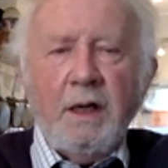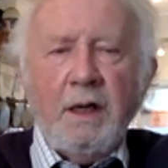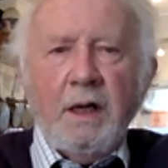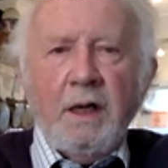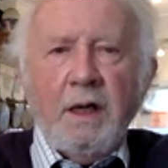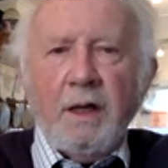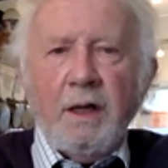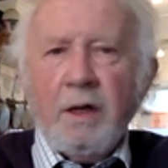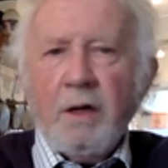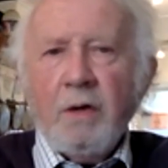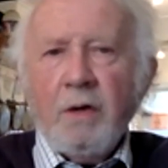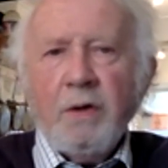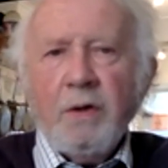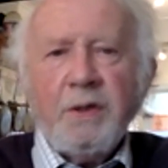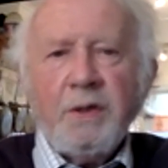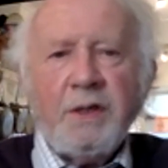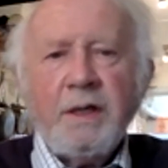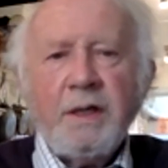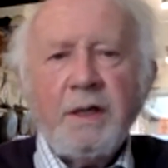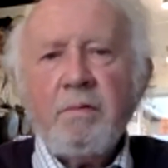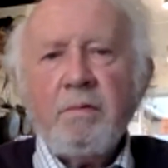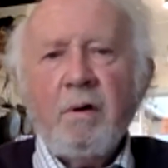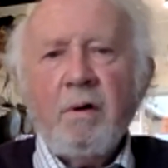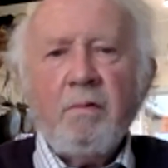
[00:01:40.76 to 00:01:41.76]
The
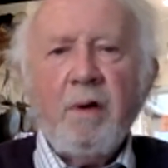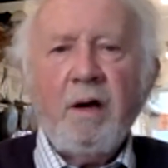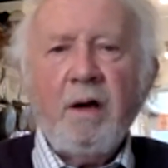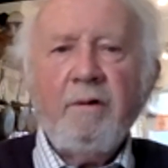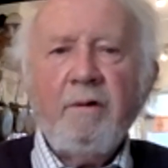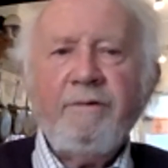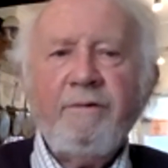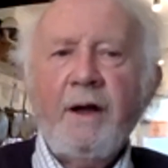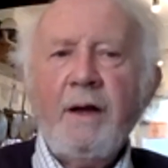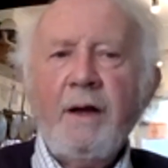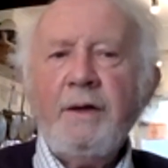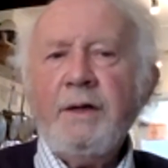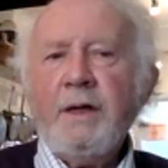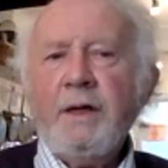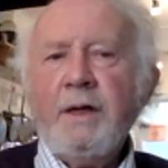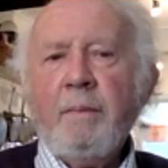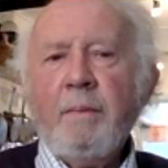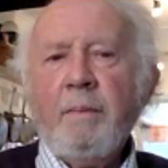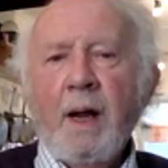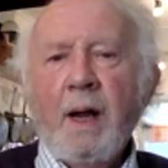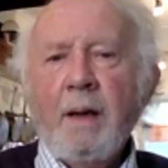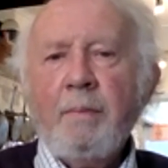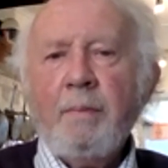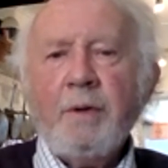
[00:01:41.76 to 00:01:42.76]
courses were well funded
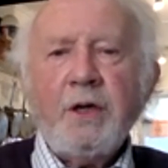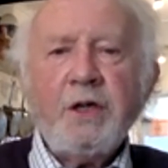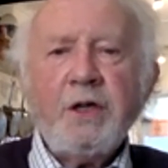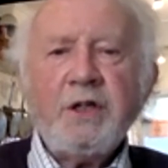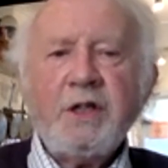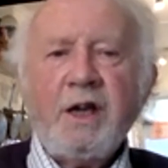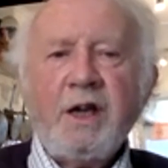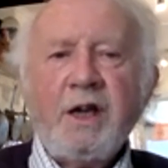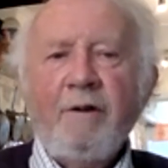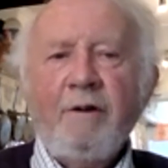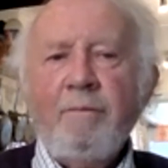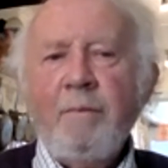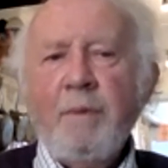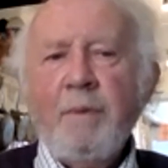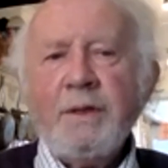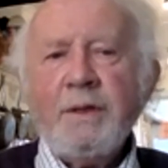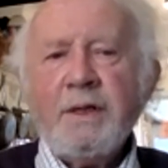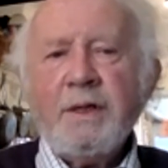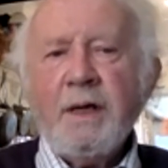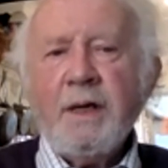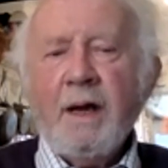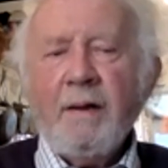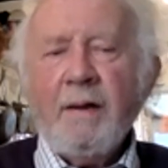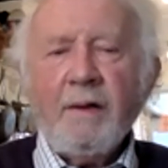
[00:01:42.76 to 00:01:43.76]
by the British
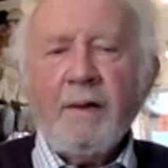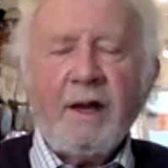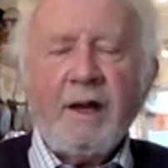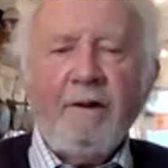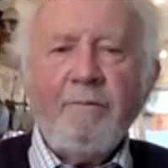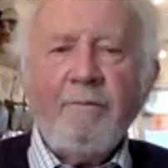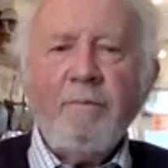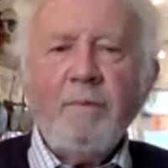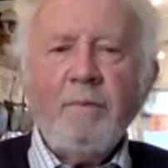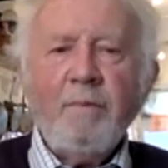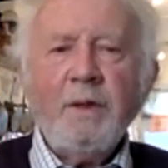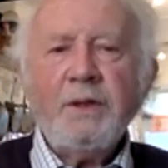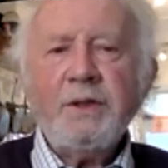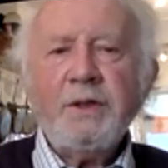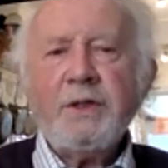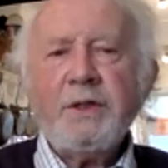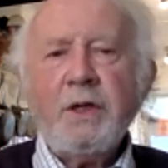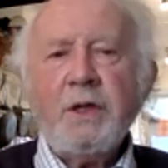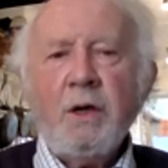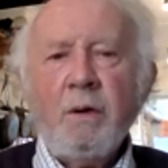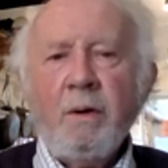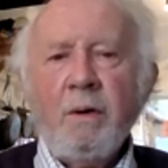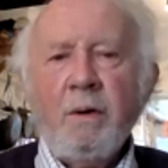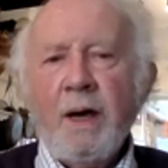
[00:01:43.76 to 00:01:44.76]
government and other
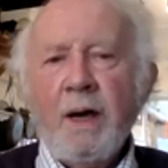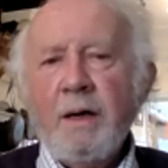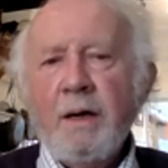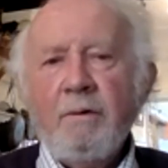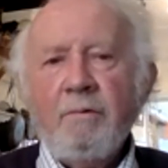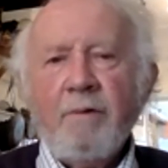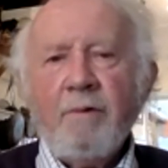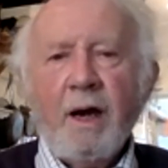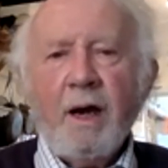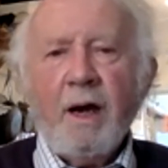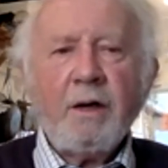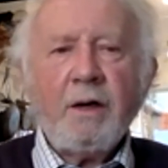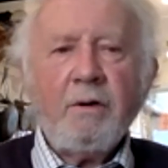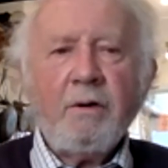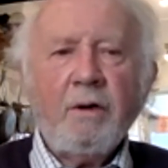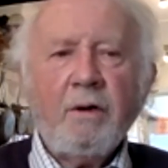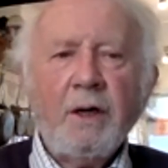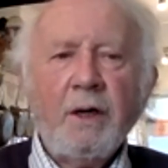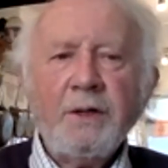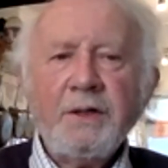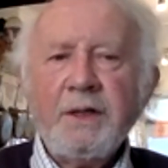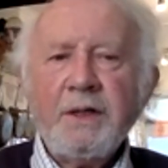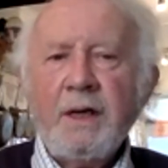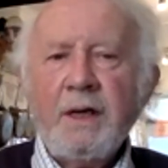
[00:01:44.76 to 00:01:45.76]
governments, UN, Red
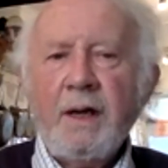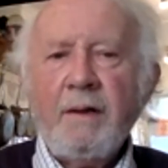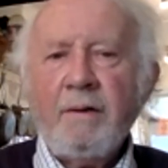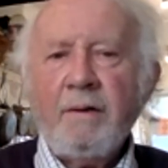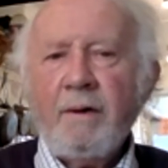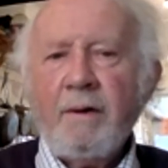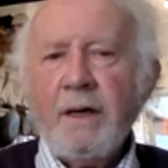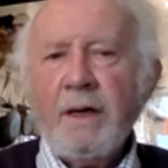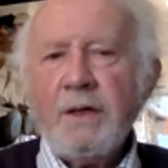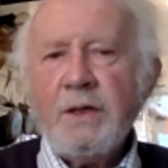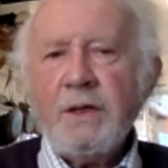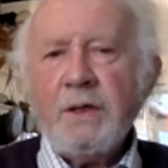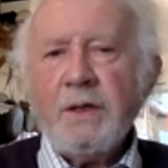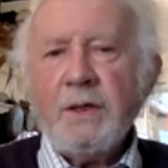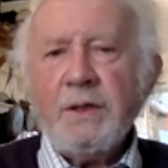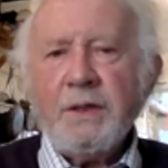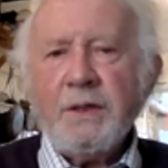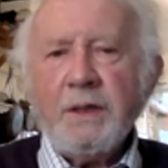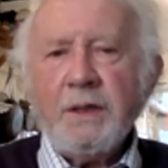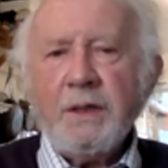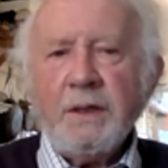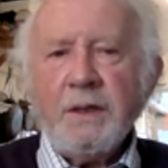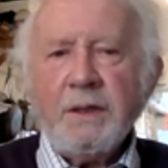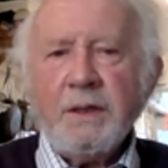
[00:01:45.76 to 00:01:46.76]
Cross and other
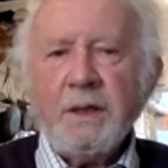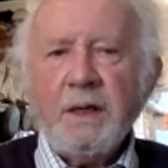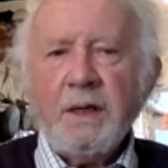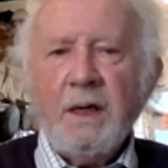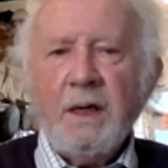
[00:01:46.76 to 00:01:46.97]
agencies.